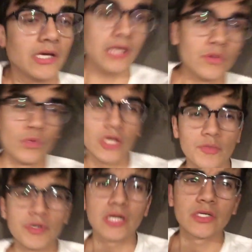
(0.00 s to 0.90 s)
And we
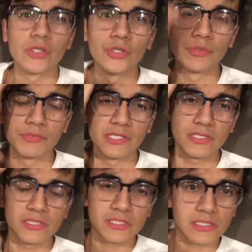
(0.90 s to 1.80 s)
are back home.
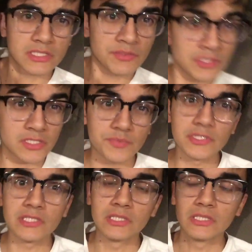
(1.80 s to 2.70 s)
It's seeming to
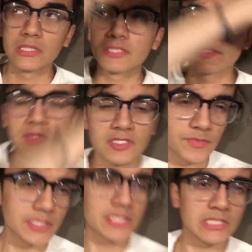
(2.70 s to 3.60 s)
be, seems
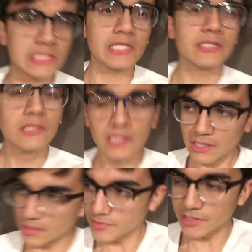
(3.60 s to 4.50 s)
to be a good day.
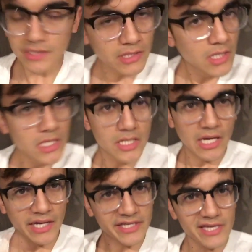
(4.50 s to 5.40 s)
I mean,
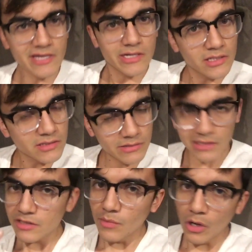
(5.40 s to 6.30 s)
Ikea,
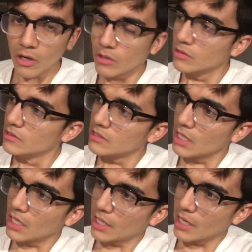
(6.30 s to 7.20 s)
then the mall,
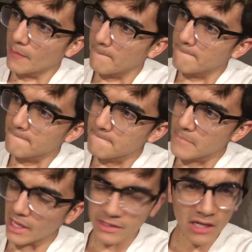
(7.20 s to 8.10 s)
um,
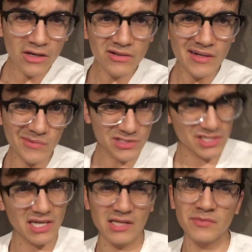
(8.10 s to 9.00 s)
and now I'm
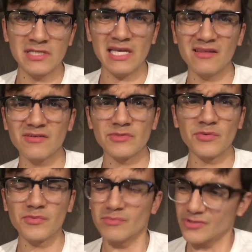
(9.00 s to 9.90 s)
watching Hannah Montana,
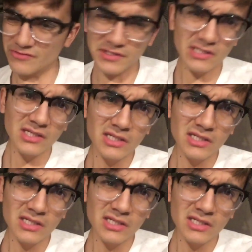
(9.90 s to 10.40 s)
the movie.